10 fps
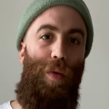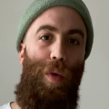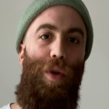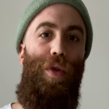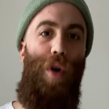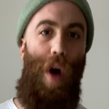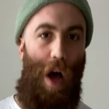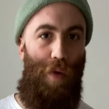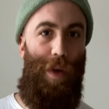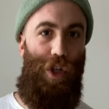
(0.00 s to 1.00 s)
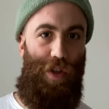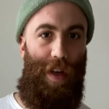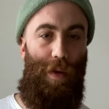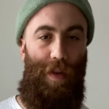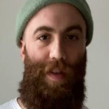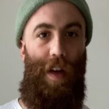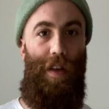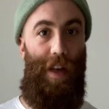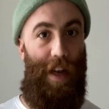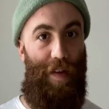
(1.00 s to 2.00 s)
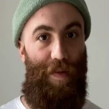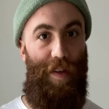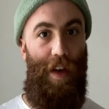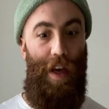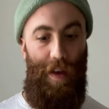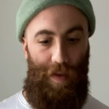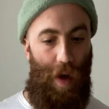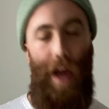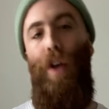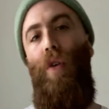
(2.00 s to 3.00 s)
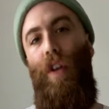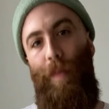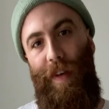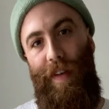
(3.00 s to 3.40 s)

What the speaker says: we want to know how much sourdough starter left. So I know that my